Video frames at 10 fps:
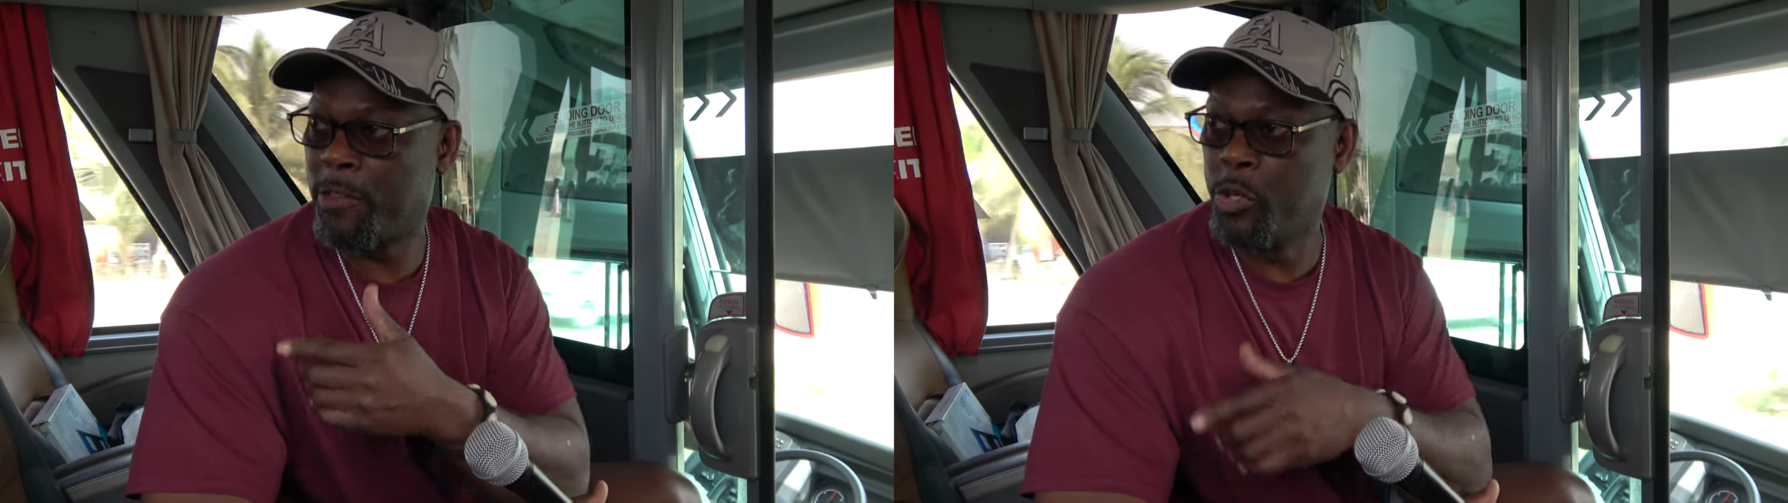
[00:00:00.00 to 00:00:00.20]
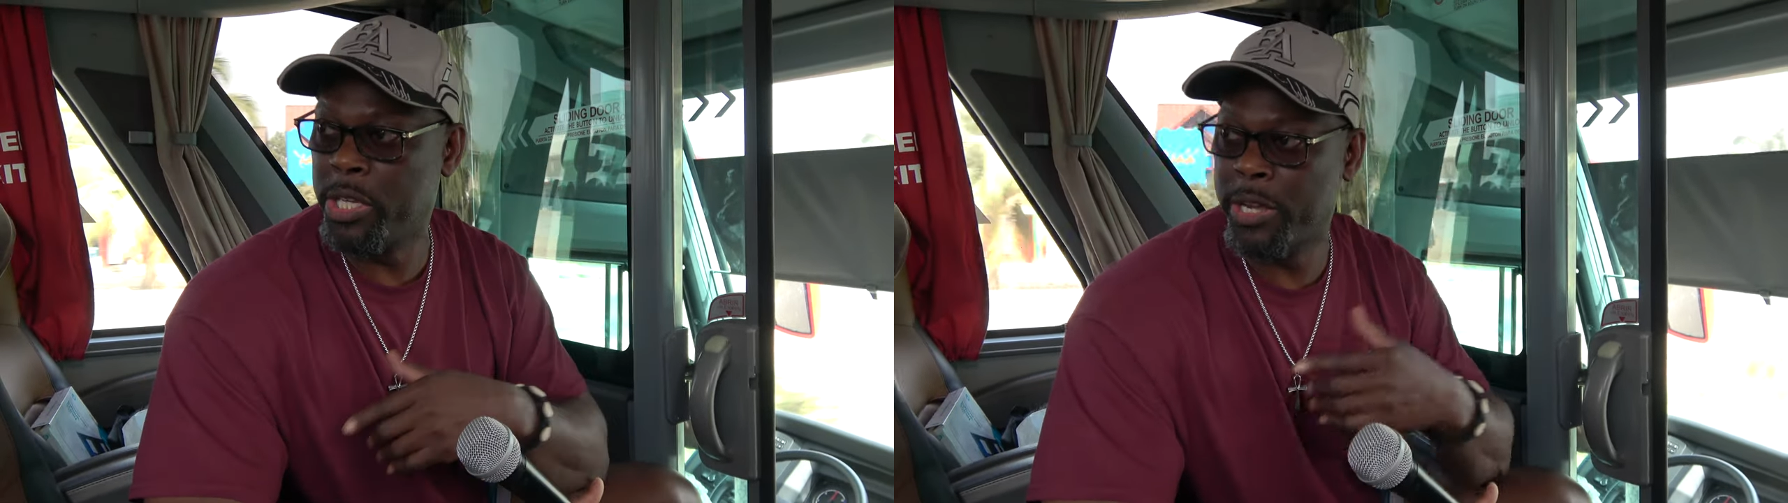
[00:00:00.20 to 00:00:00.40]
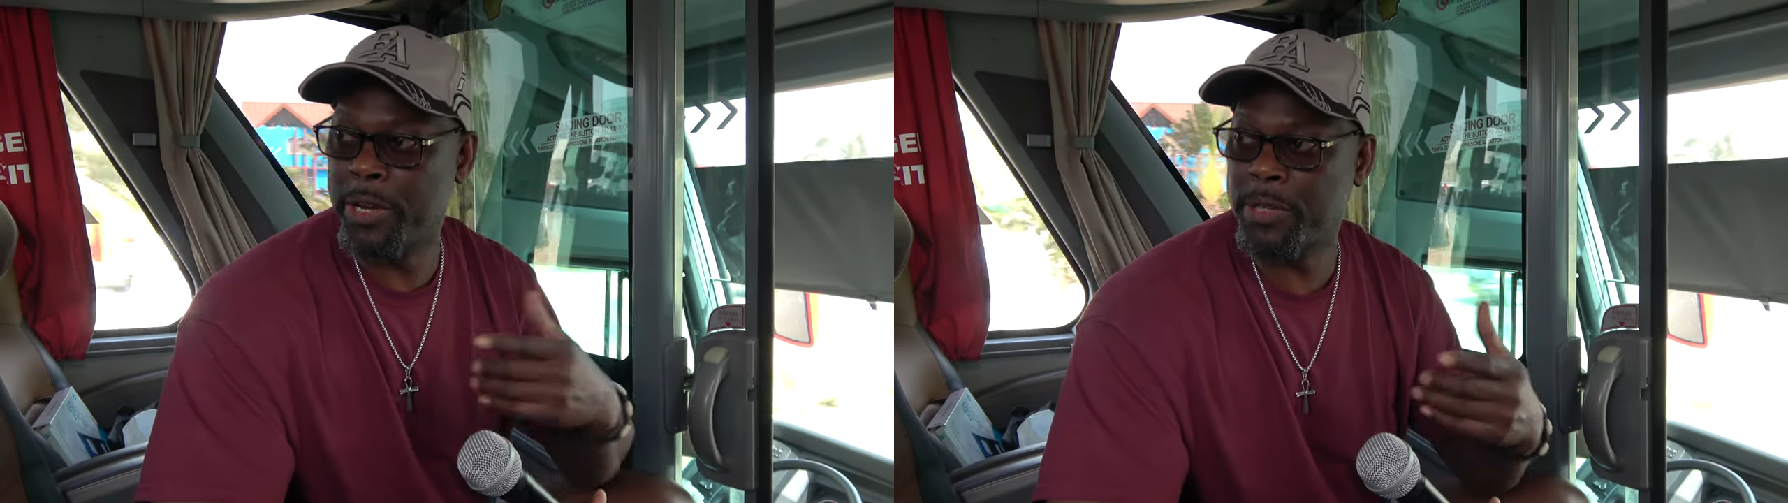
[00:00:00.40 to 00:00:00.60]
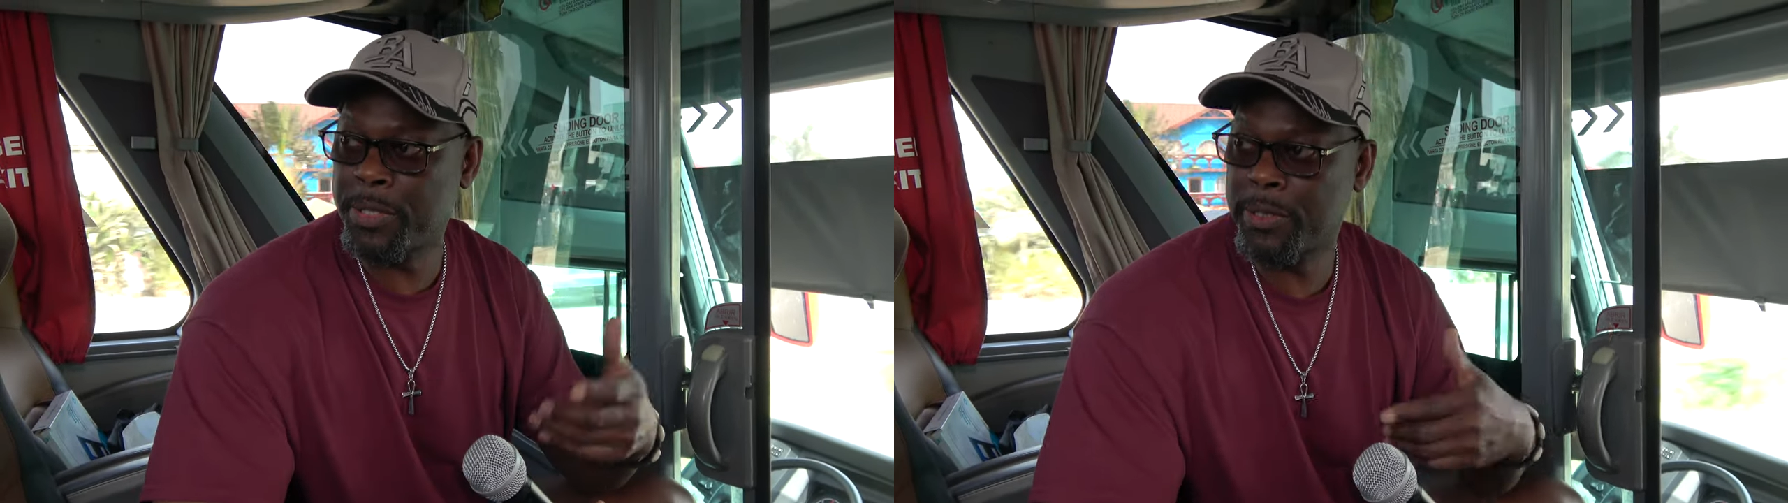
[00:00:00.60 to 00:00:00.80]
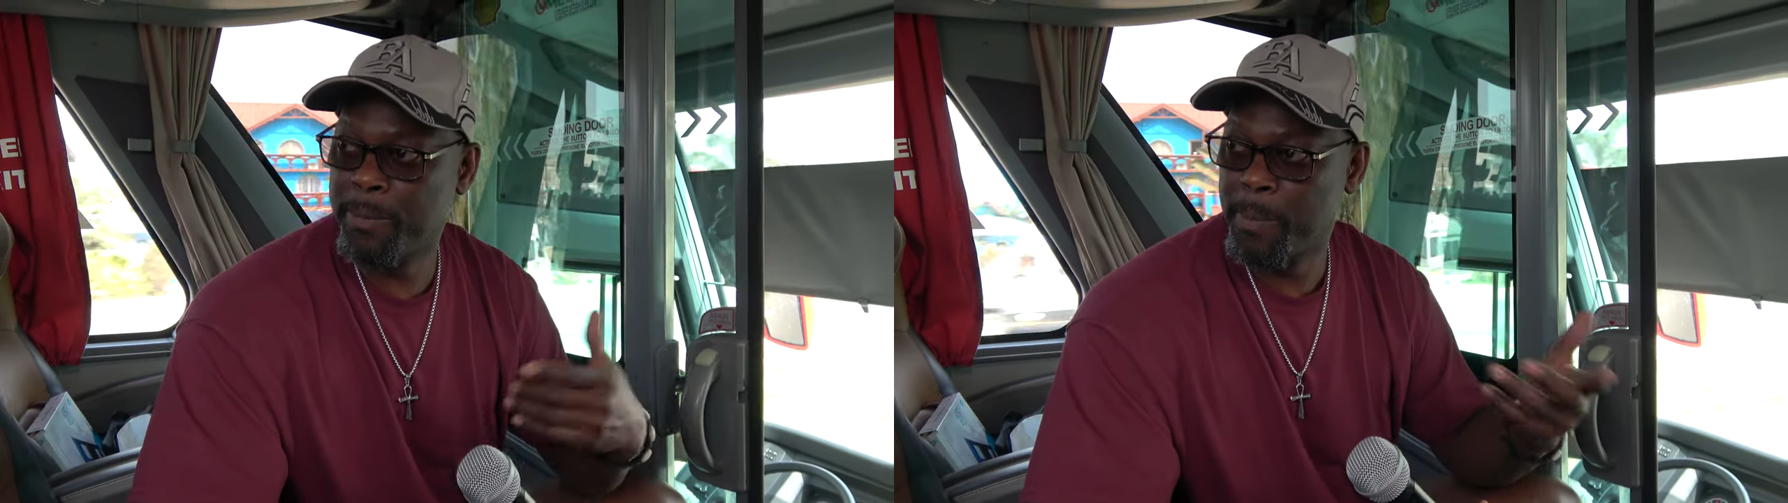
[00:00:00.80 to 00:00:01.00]
New
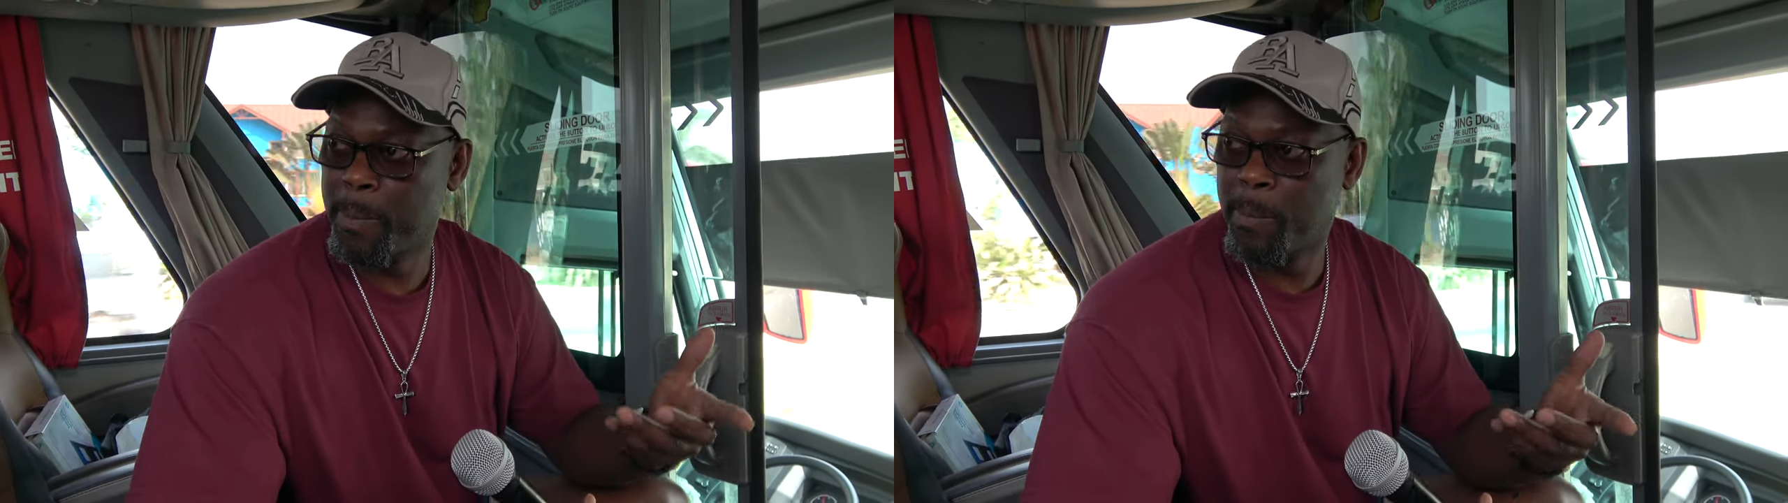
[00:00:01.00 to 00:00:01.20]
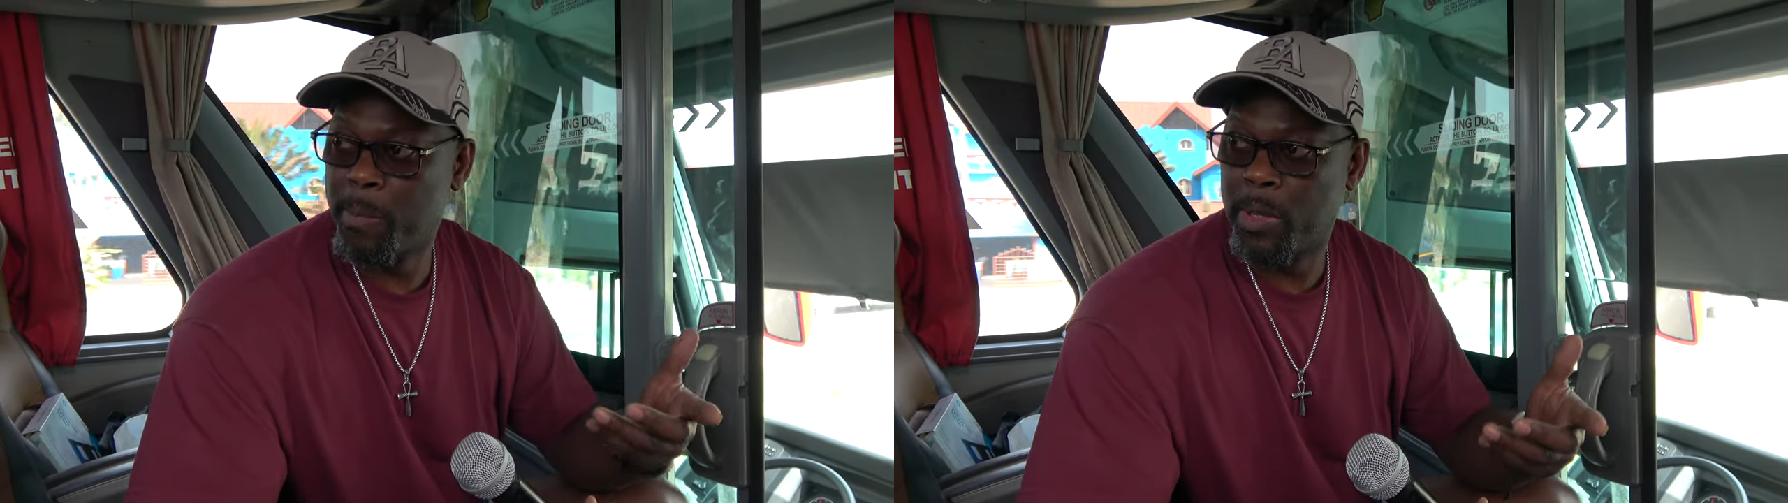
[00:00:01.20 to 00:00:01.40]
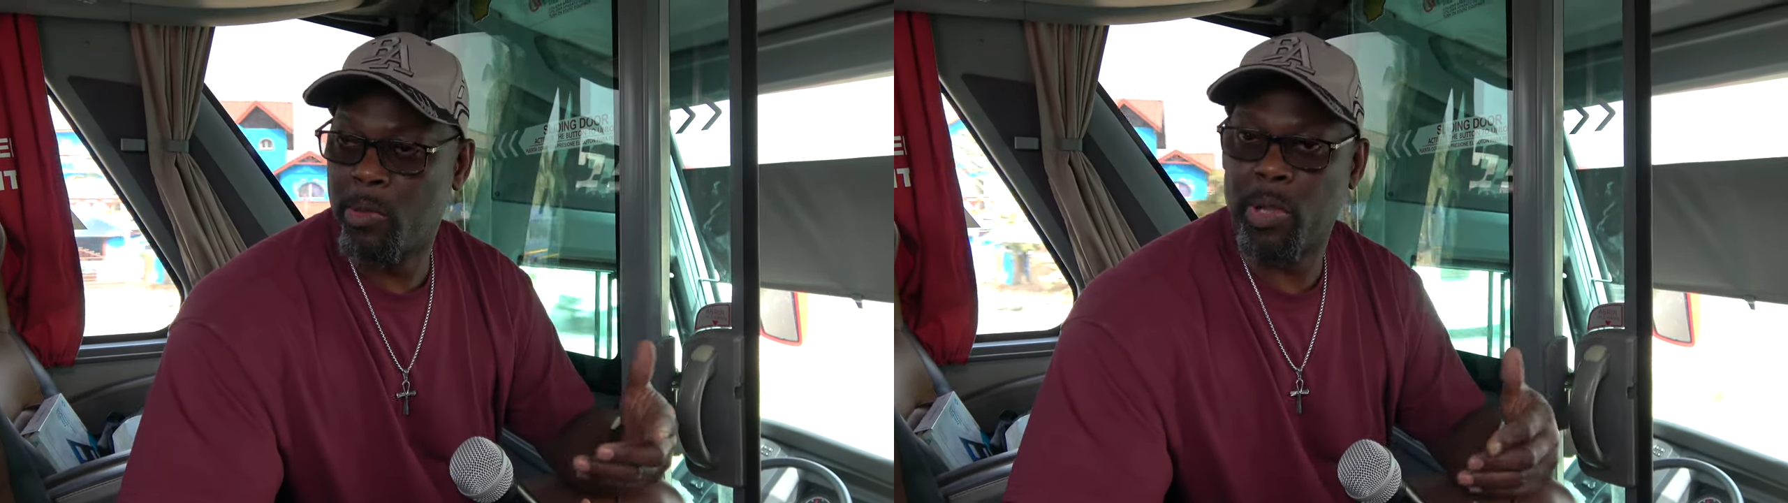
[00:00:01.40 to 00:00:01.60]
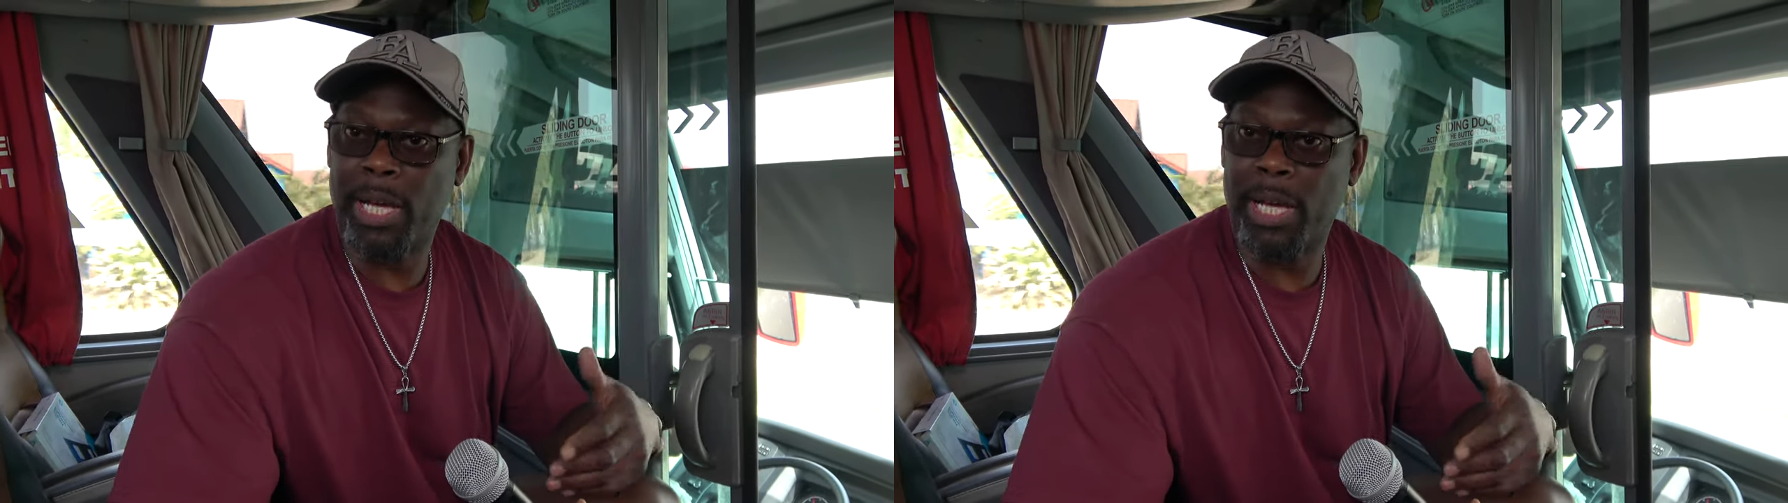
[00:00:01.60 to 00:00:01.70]
Year's yeah.